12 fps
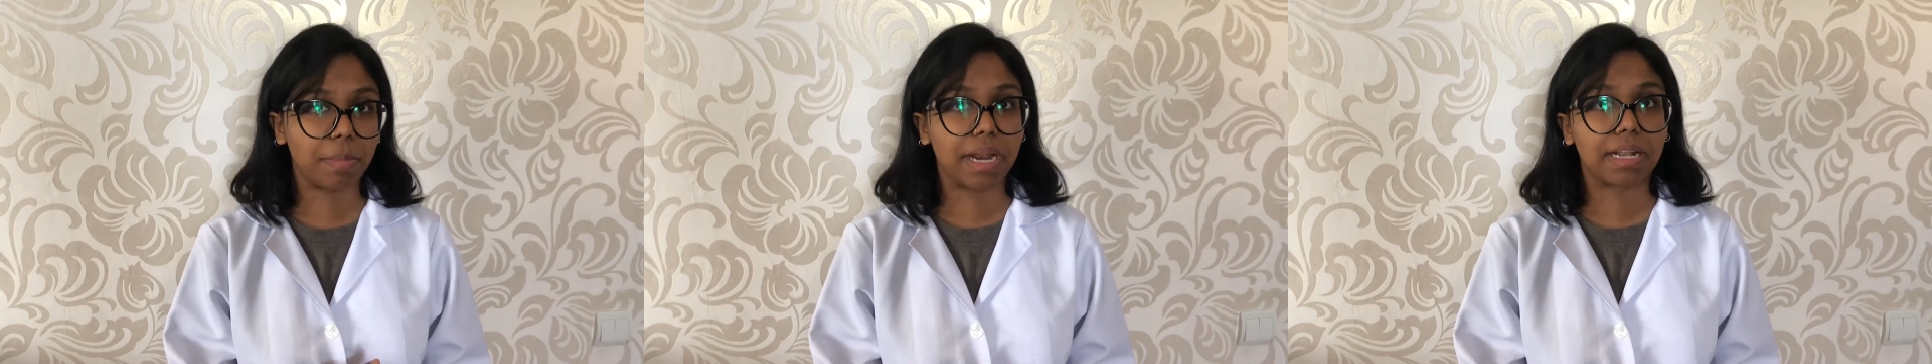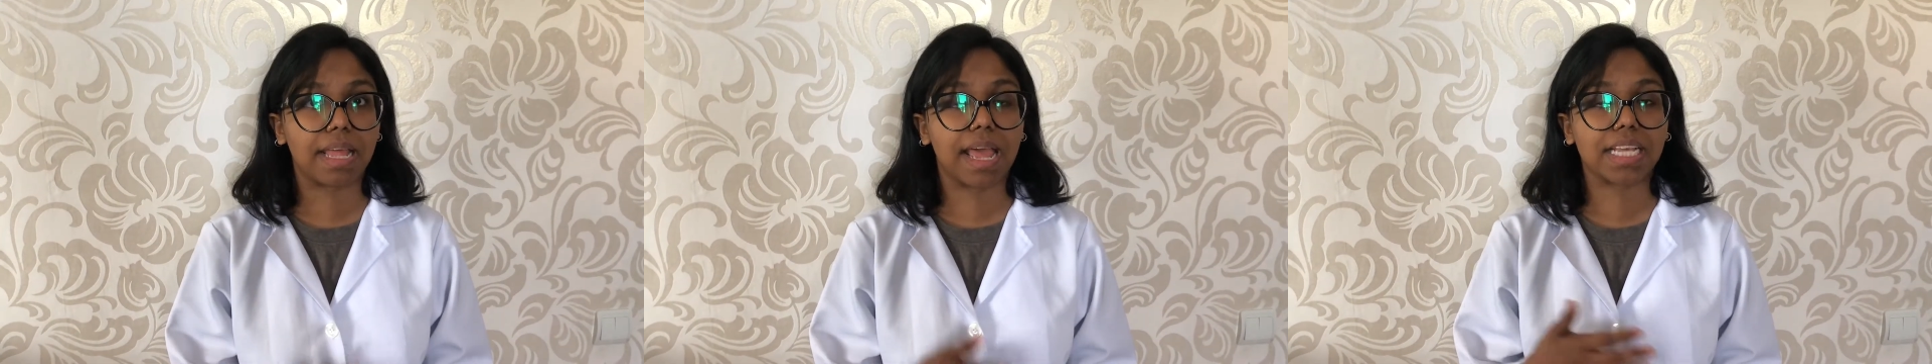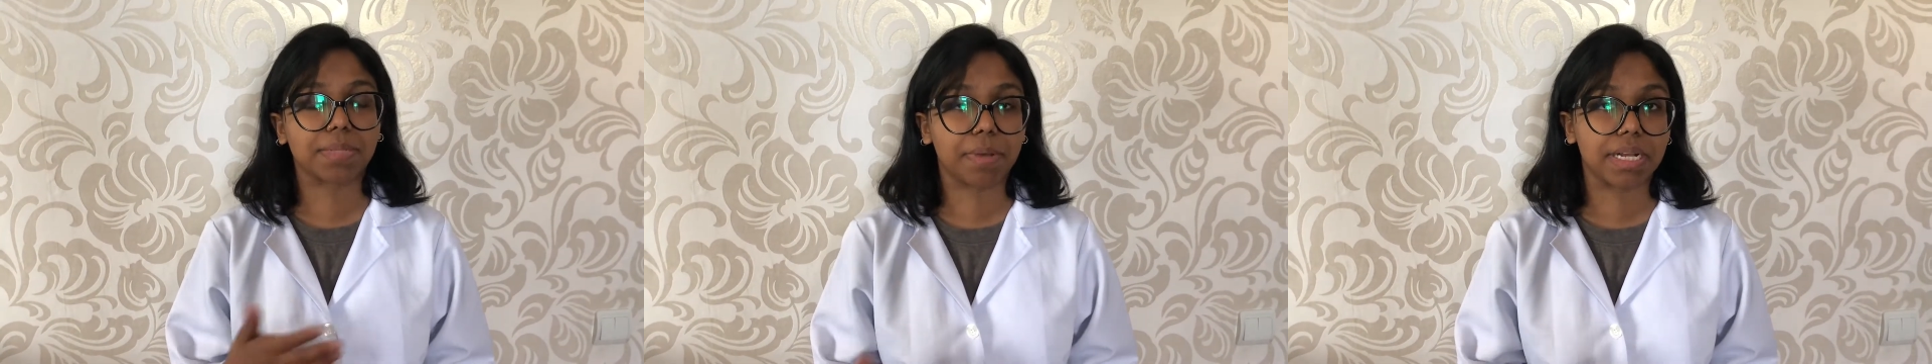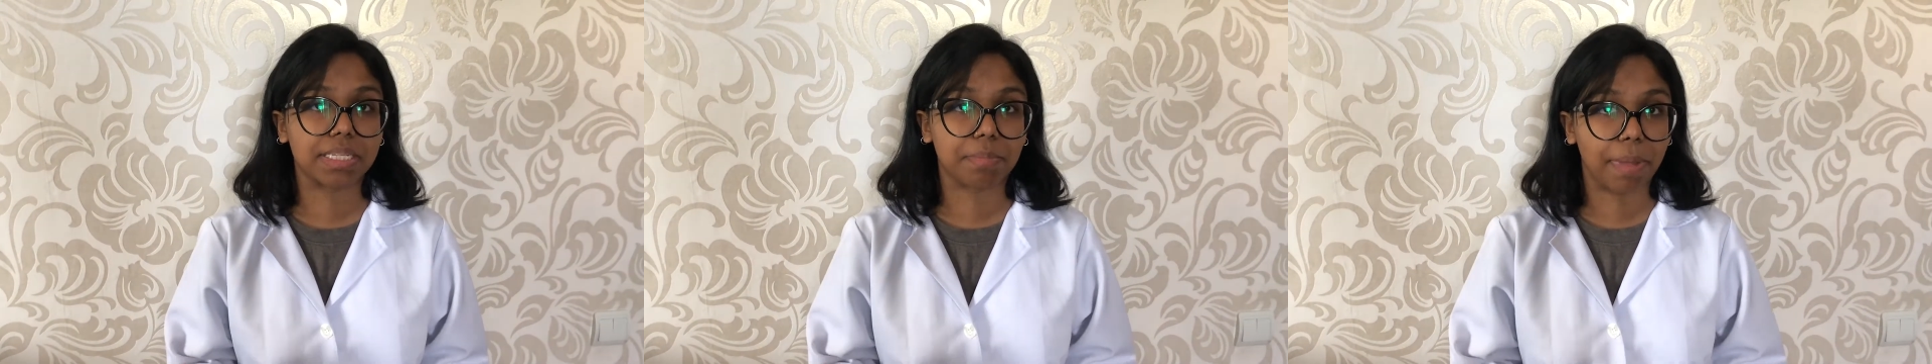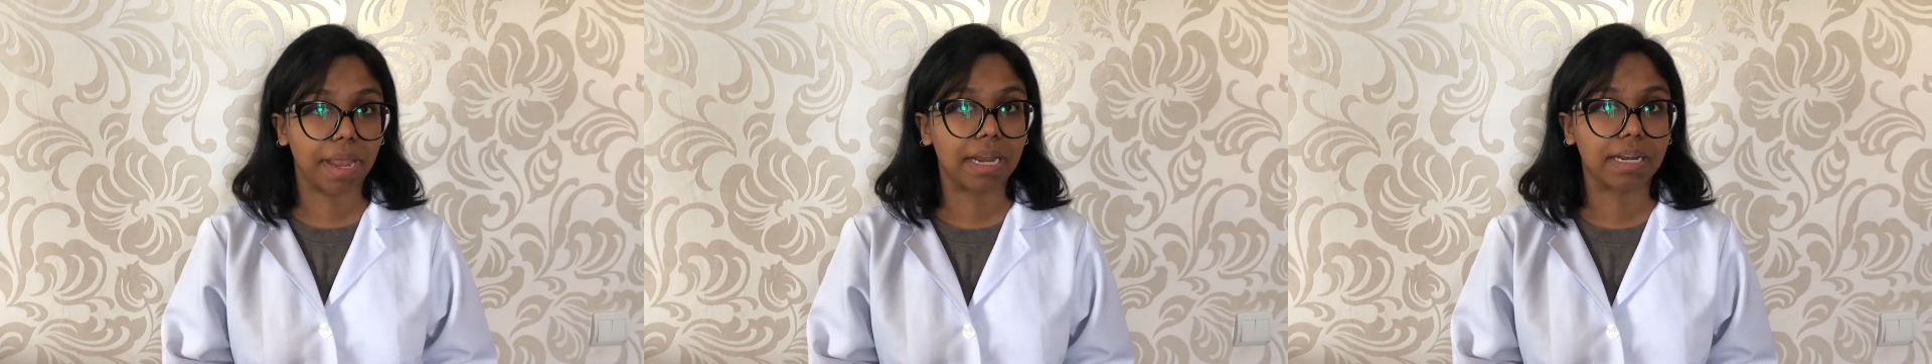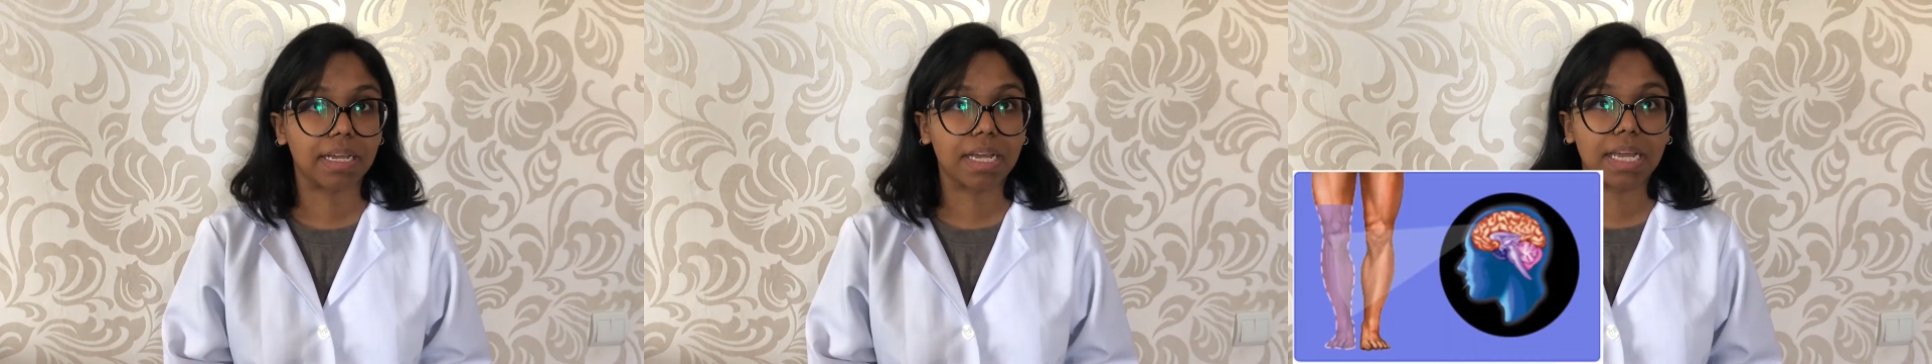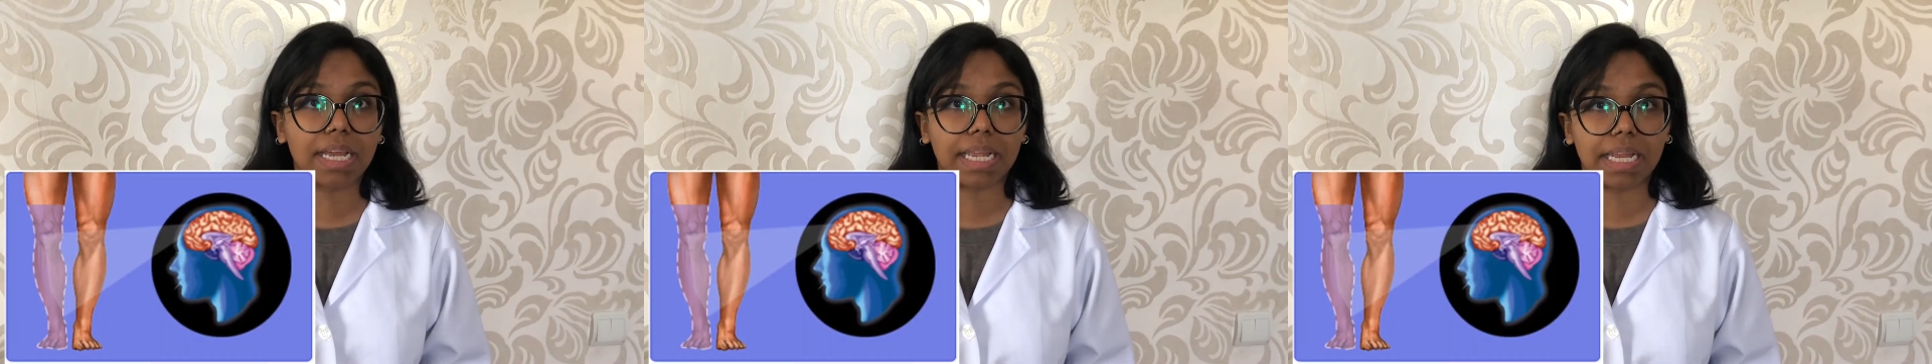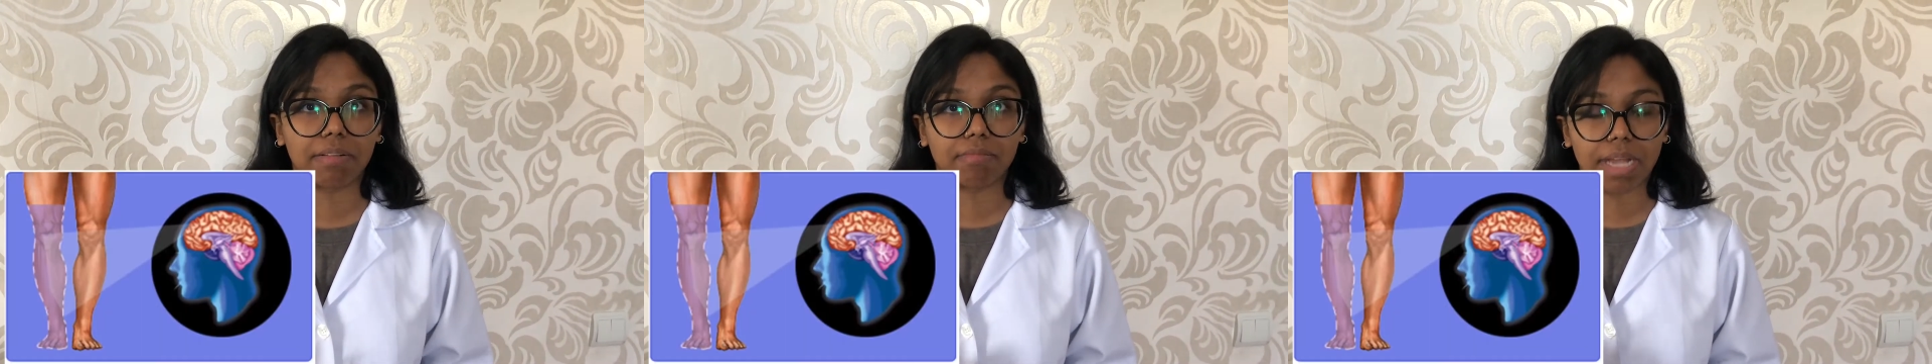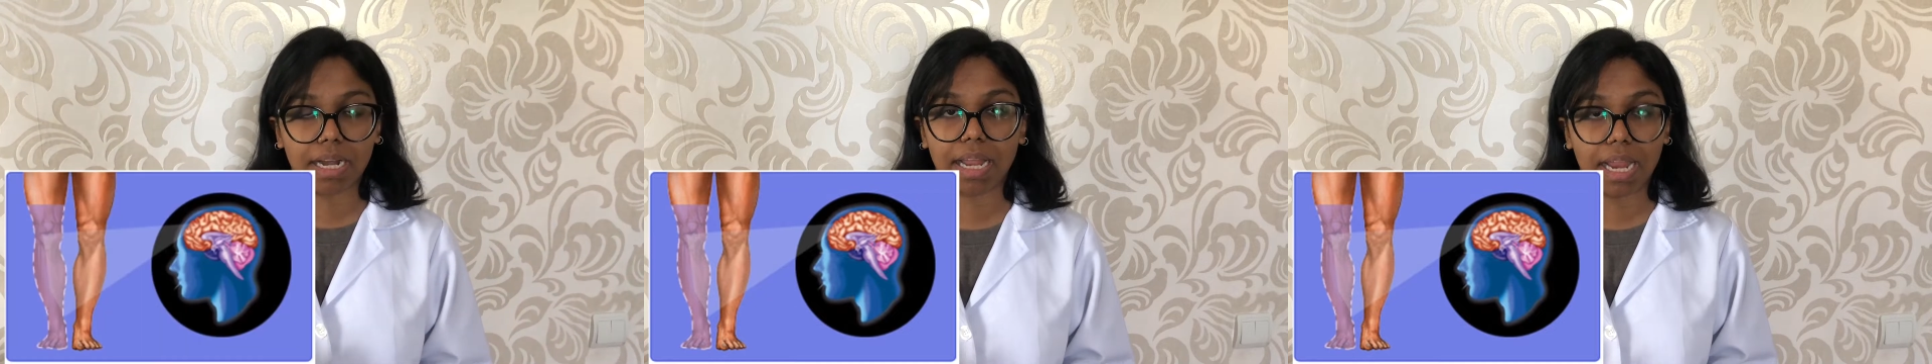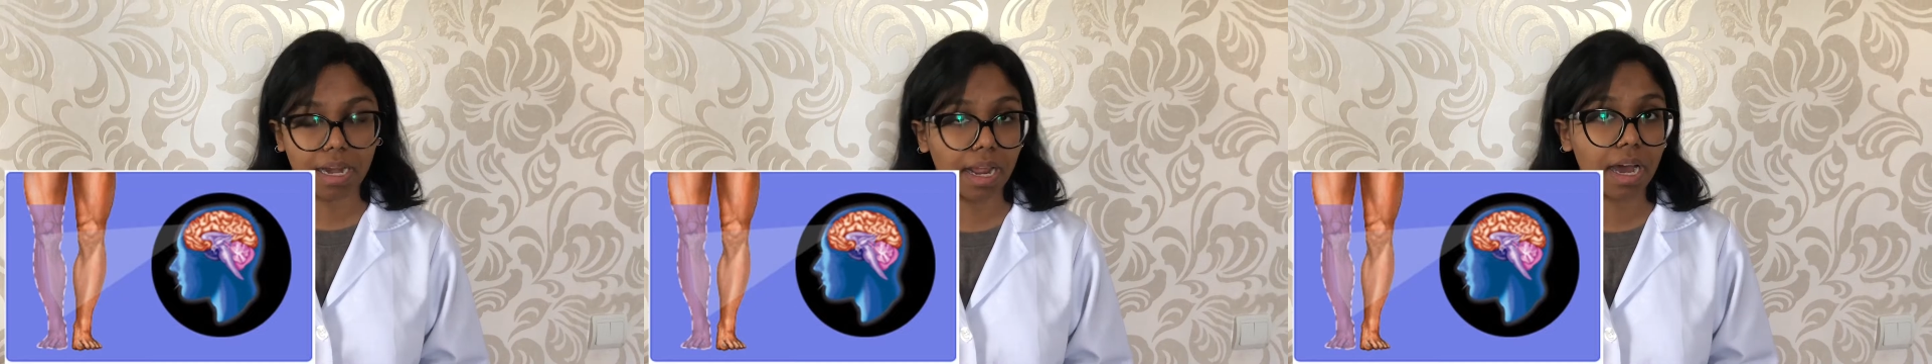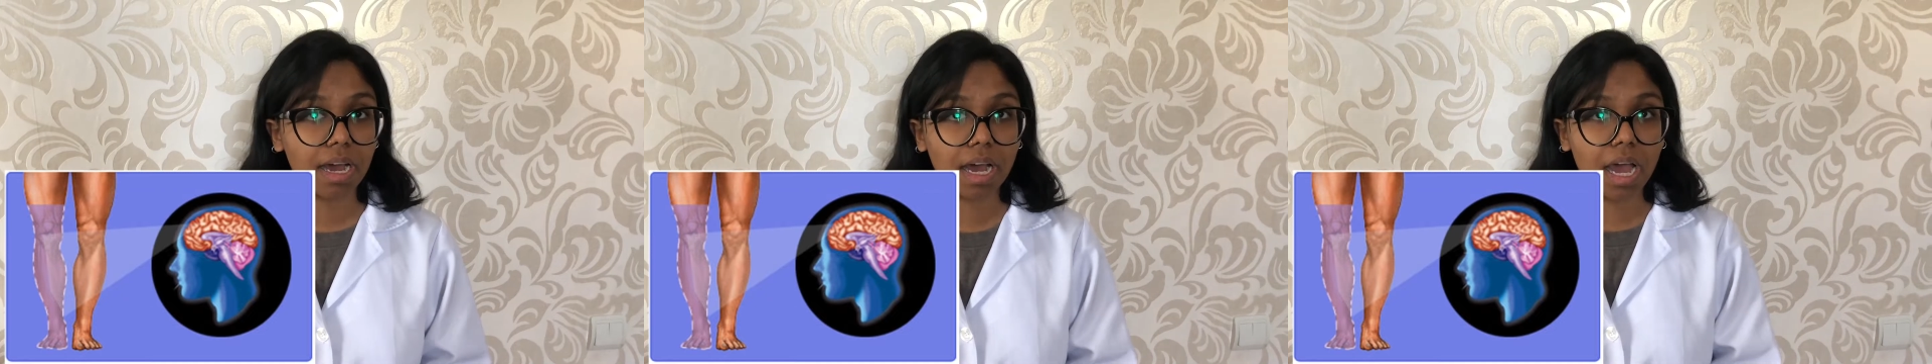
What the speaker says: and they're experiencing pain in that area.